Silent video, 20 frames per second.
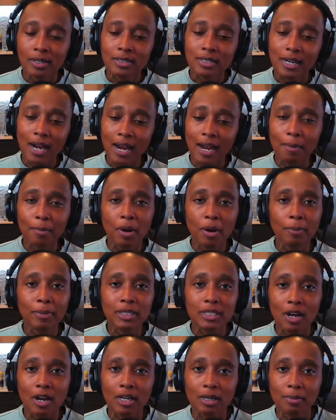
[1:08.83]
Today I'm going to be
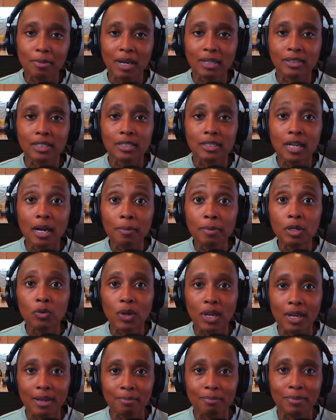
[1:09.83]
talking about the
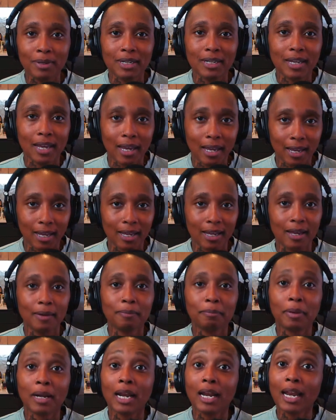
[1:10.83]
WNBA
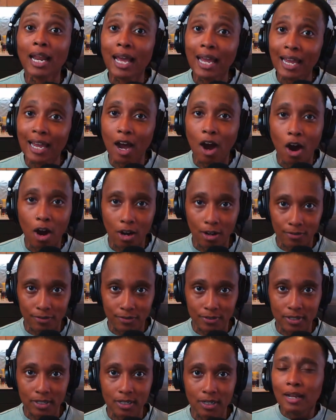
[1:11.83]

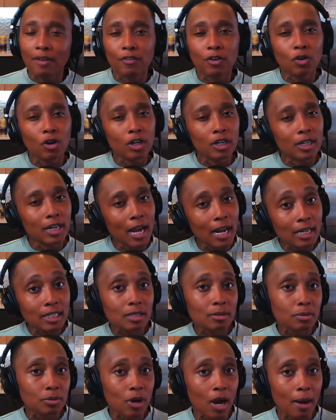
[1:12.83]
playoffs. If you are not a
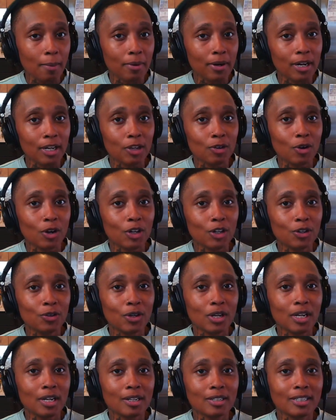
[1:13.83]
subscriber and you are new
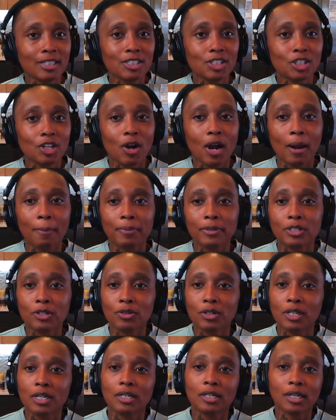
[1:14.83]
here, this is your
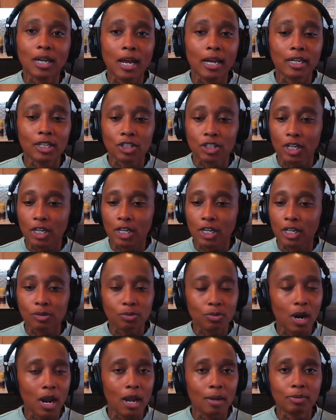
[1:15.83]
opportunity to like, share,
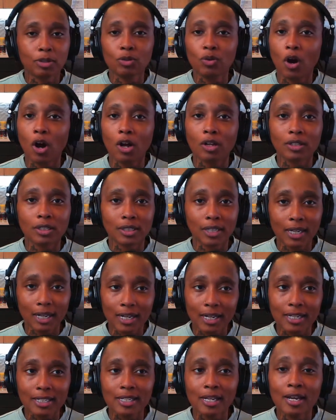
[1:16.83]
subscribe, do all the
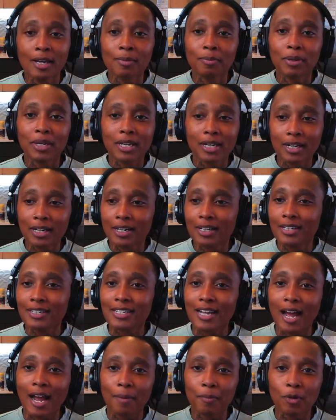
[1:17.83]
things, because
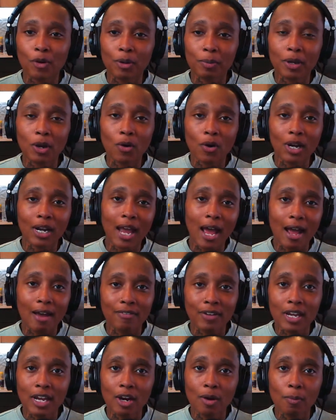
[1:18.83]
I'm going to be going live
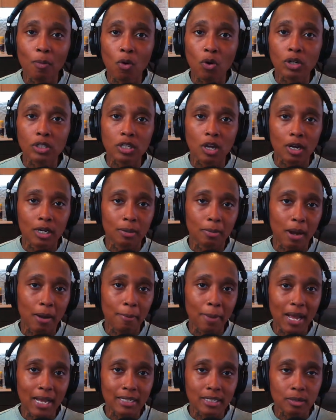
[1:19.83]
here more talking about
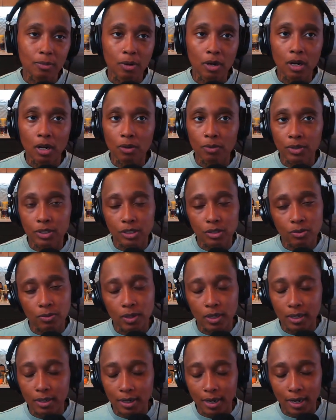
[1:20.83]
basketball, which is
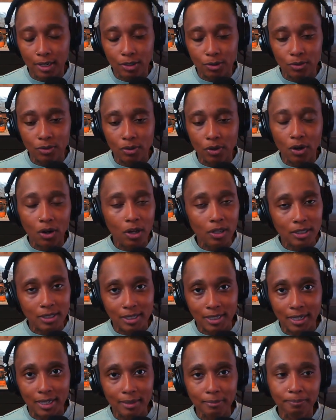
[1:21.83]
what I do all the
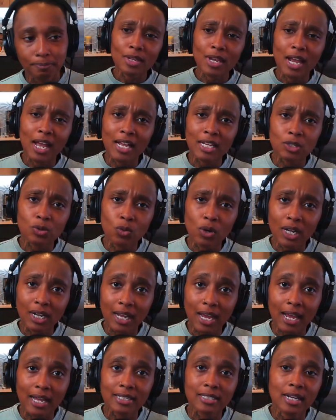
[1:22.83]
time, as well
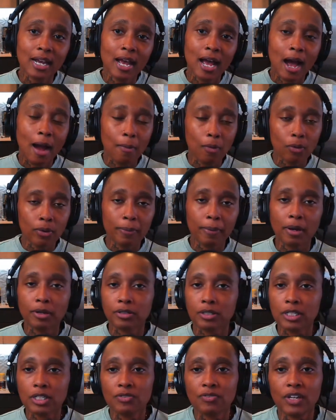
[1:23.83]
as I'm gonna
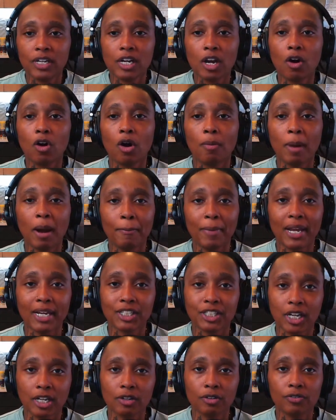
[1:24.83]
repost this video on my main
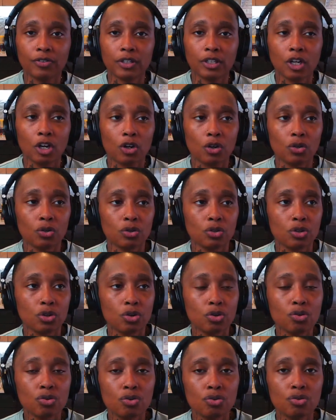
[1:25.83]
channel for those
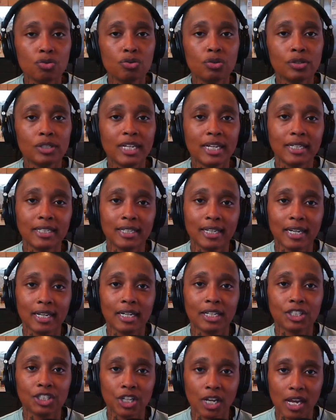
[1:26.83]
who didn't
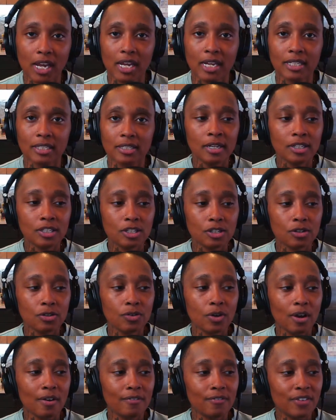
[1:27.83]
get a chance
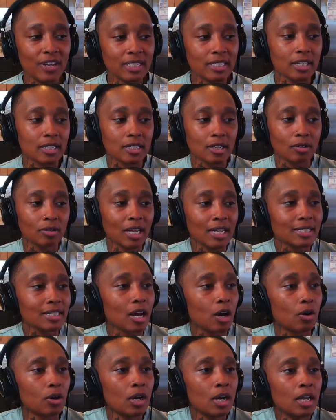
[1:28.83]
to visit. So let's
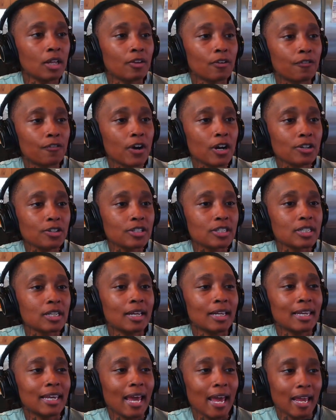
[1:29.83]
go. The first
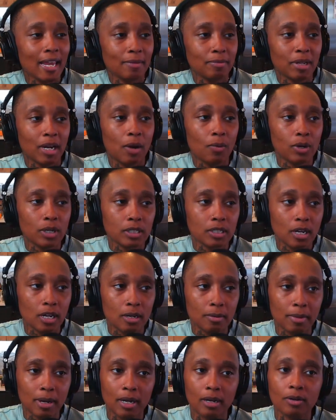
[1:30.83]
game that I want to talk
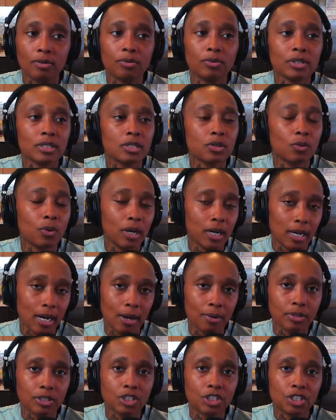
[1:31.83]
about was the one that I
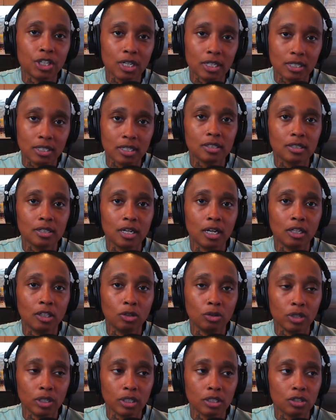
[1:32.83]
was just
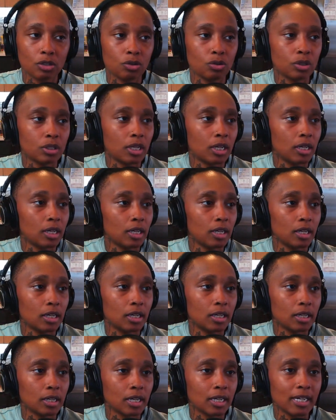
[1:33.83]
alluding to,
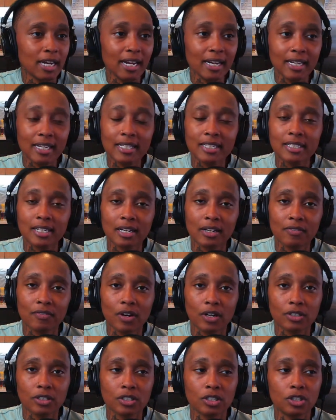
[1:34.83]
the Connecticut Sun
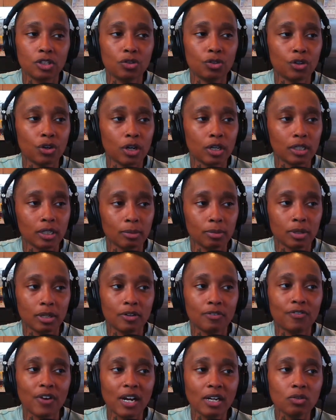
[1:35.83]
versus the New York Liberty.
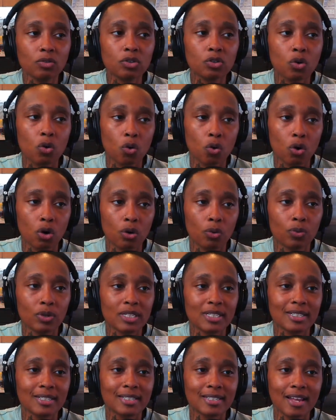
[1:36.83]
The final score
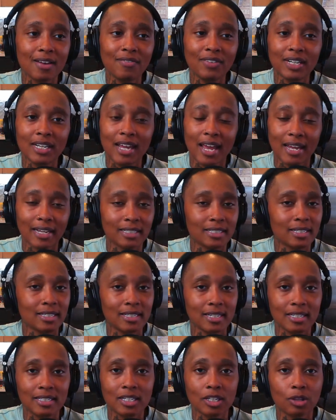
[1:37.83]
was
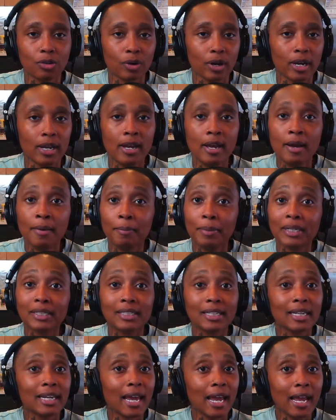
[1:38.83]
78-63, but
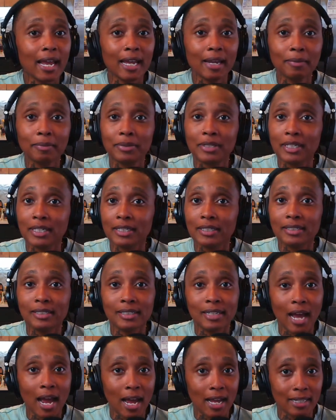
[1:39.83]
the game did
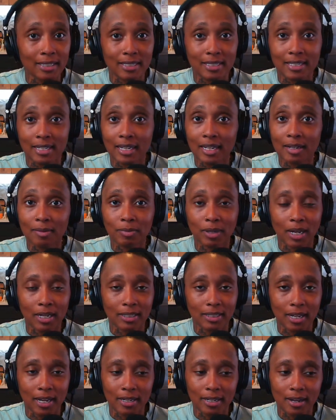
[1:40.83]
not seem like
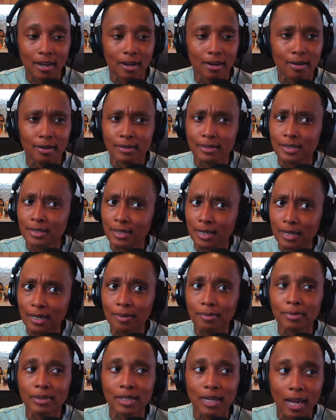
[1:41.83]
that, y'all. It
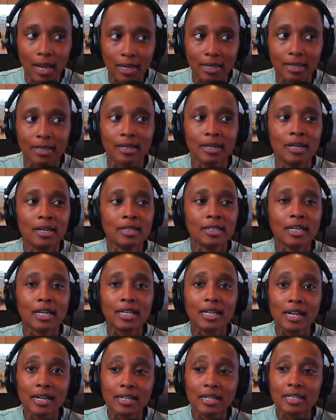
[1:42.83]
seemed like the
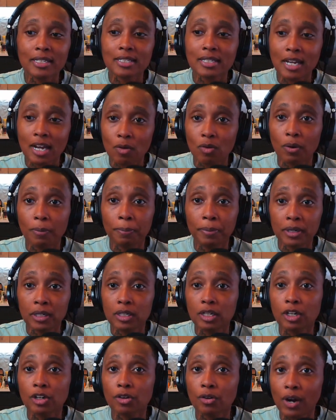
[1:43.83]
Connecticut Sun were
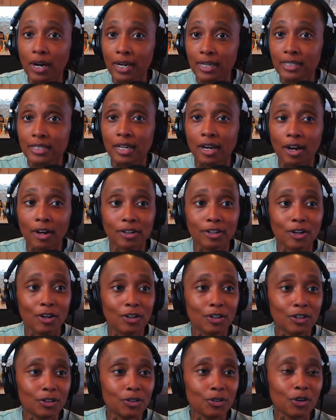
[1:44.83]
putting a crazy hurting on
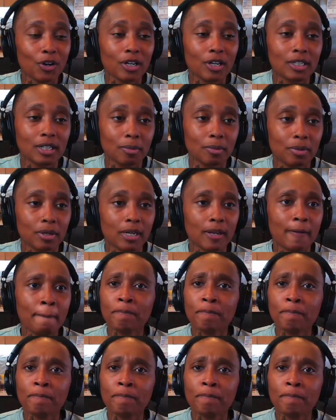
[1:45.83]
the New York Liberty.